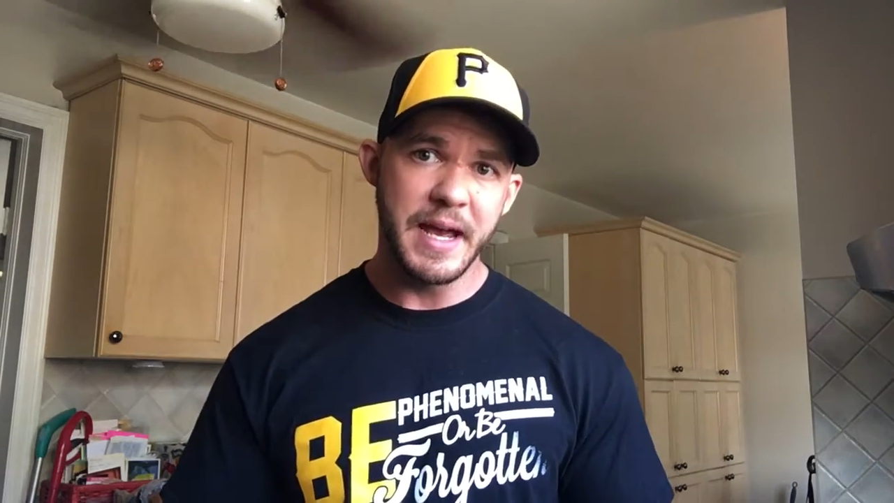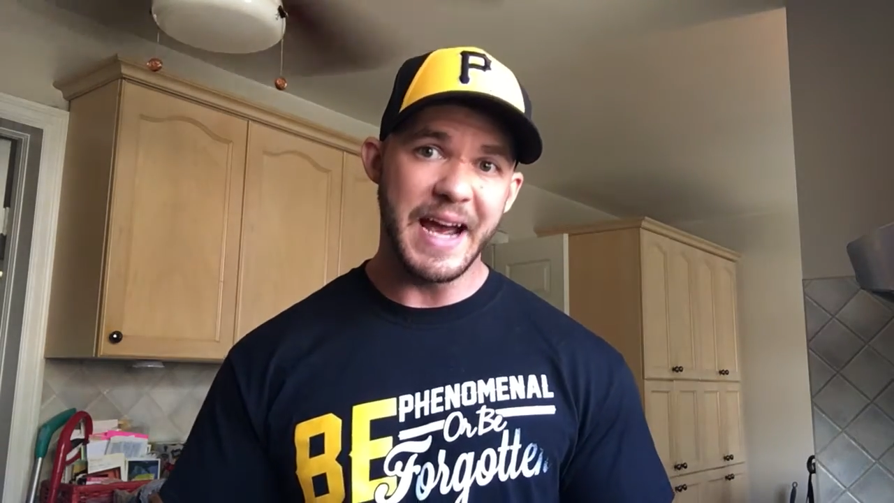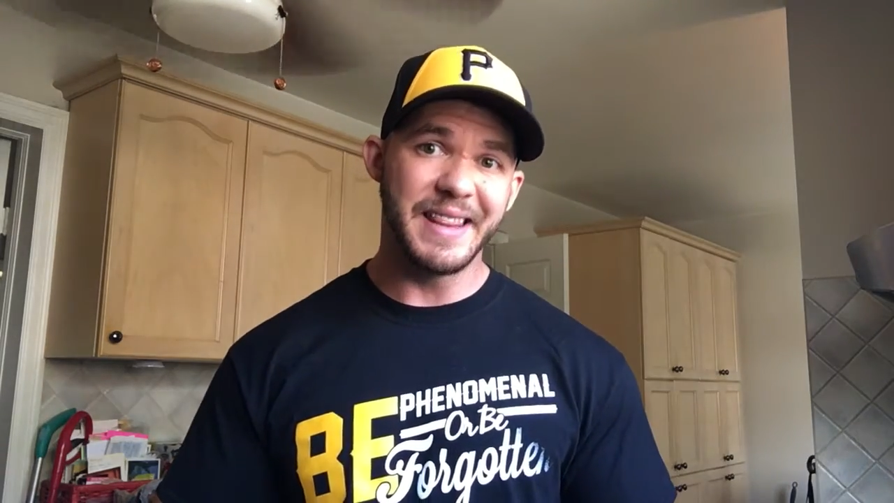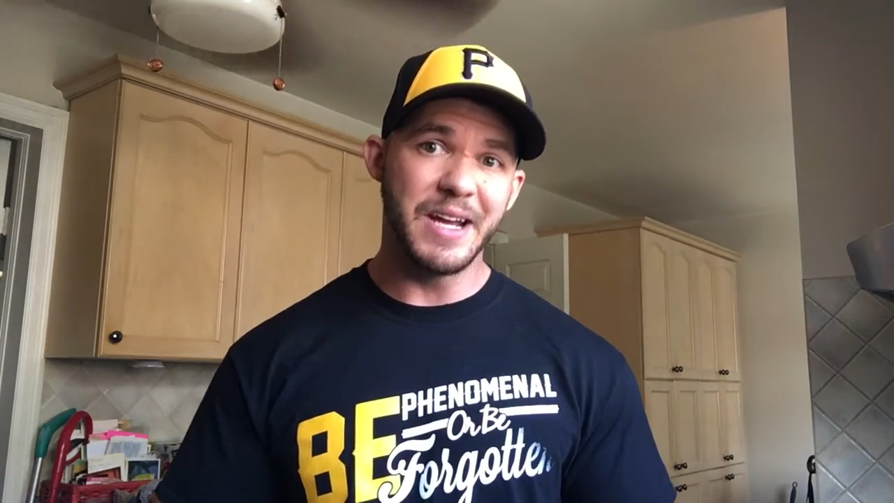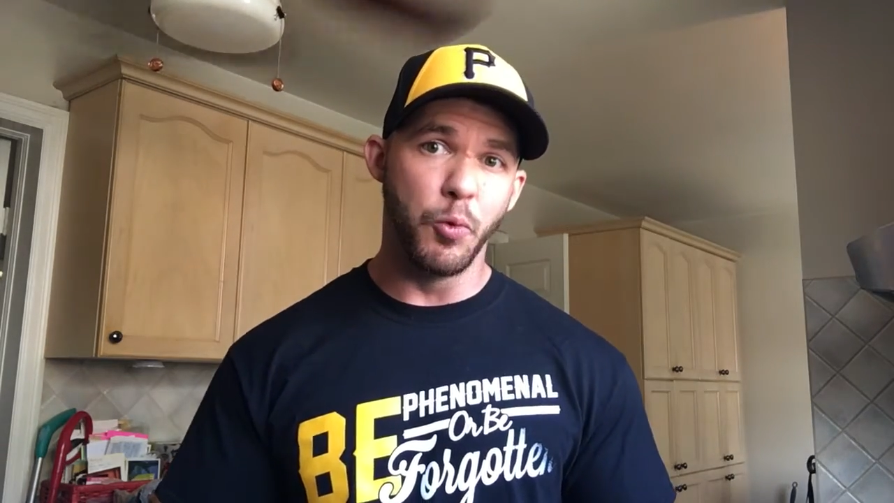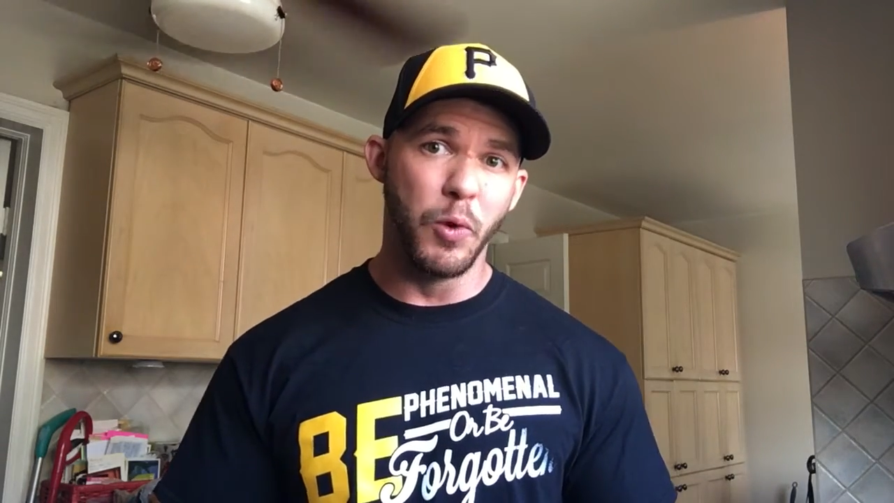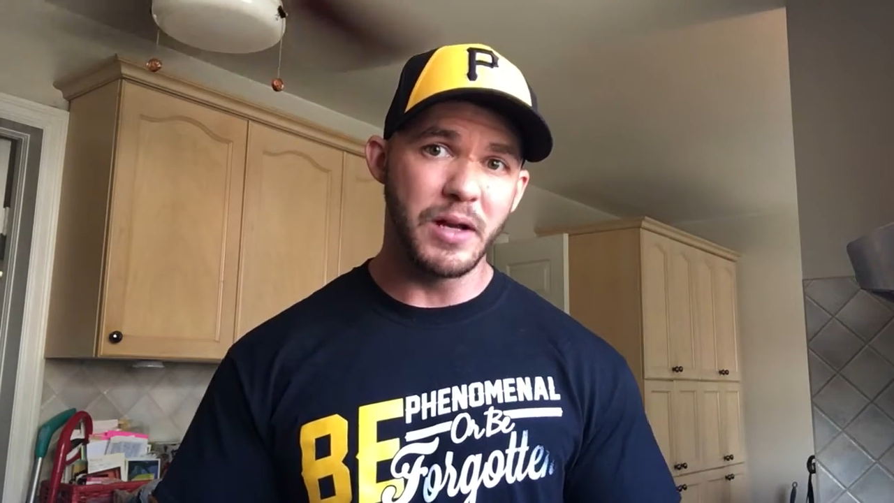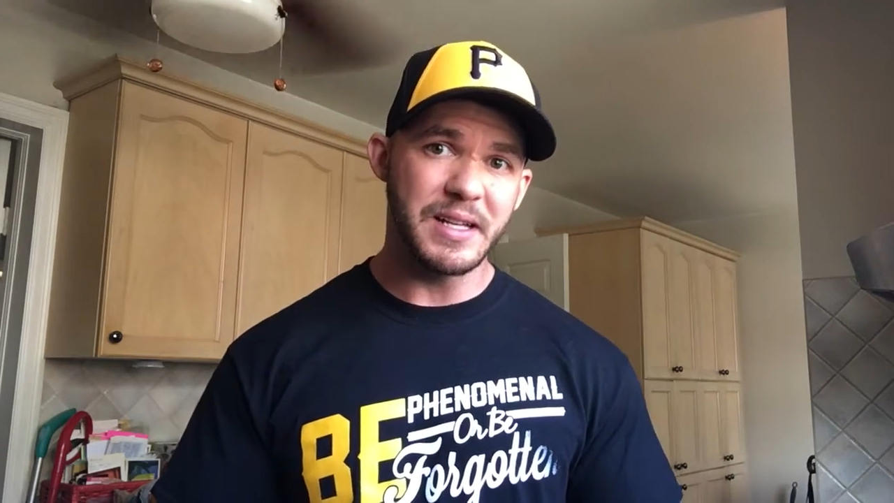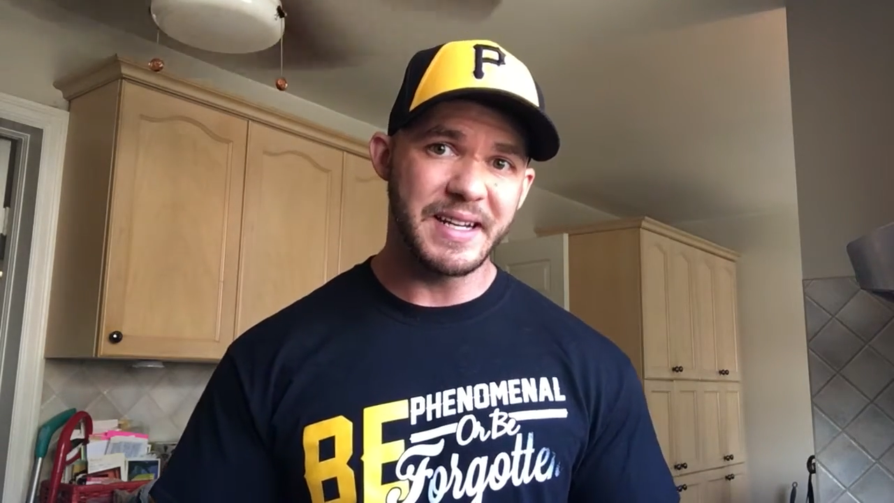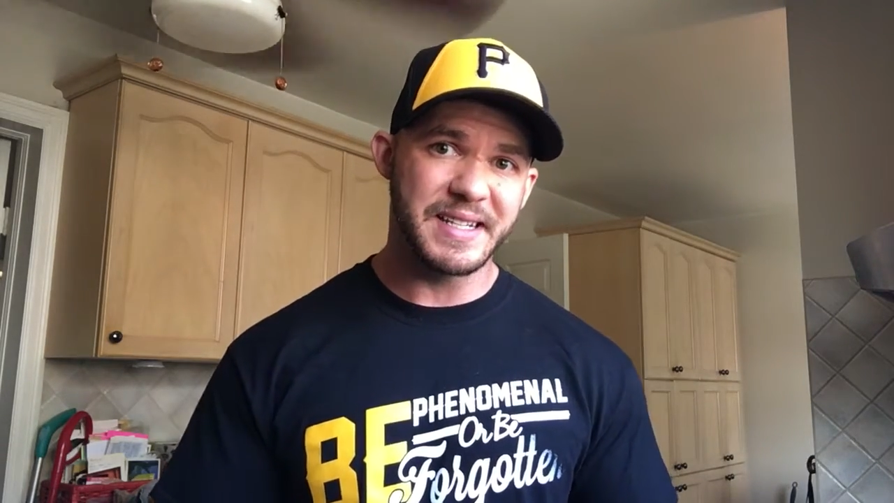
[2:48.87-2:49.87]
and they
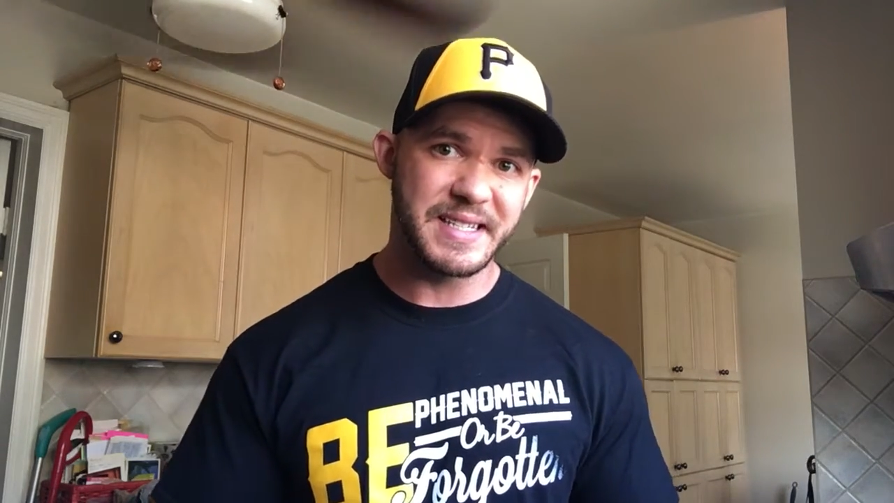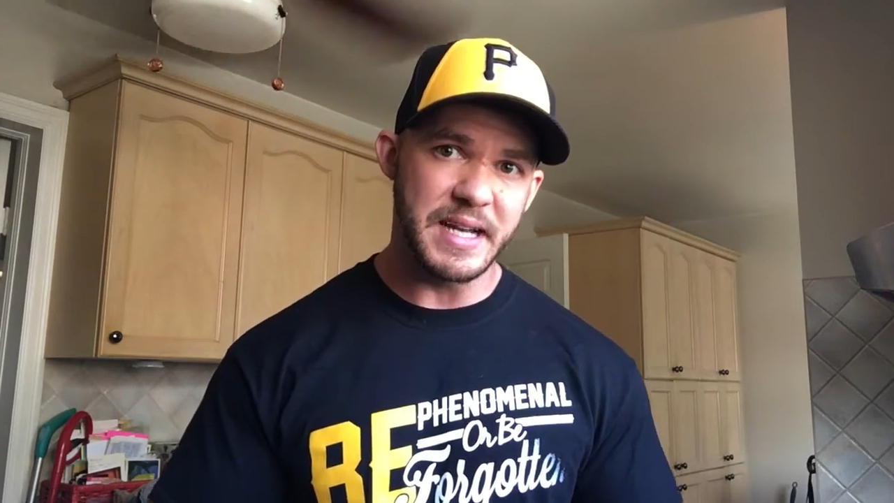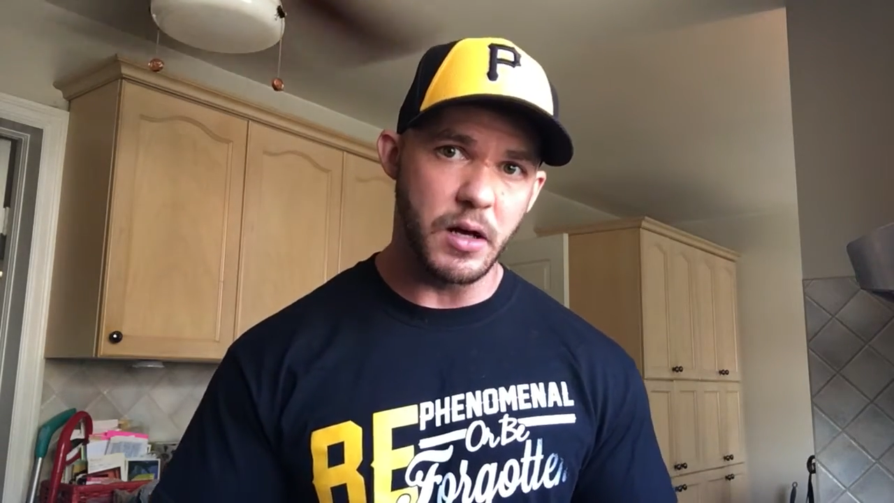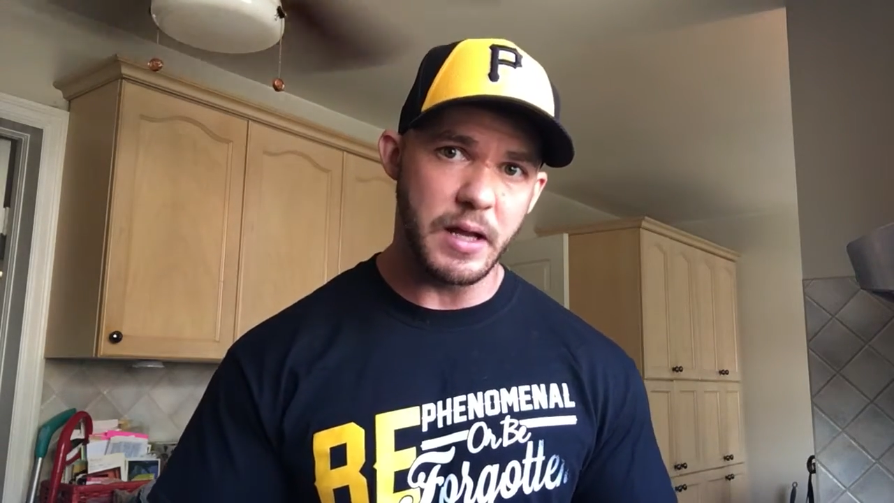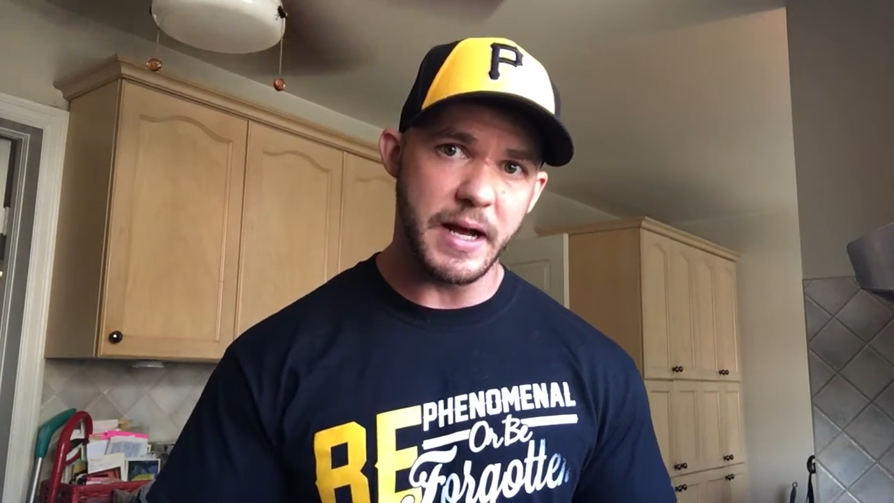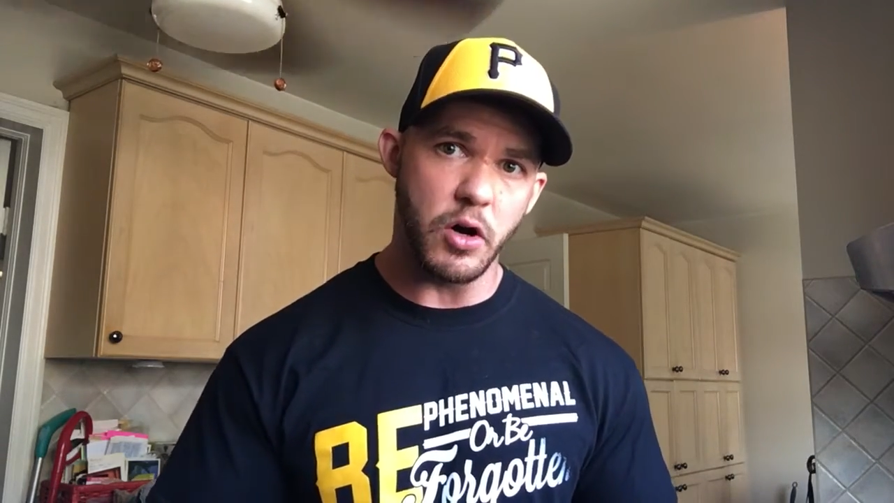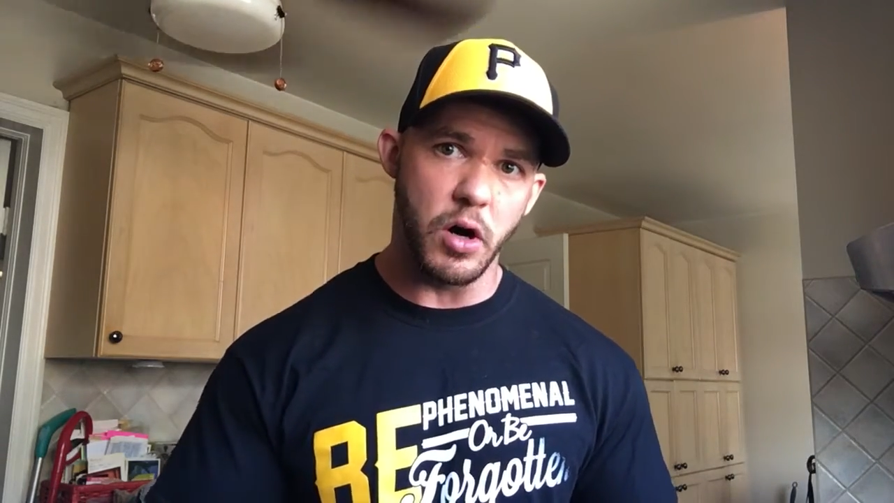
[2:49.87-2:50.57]
will excel at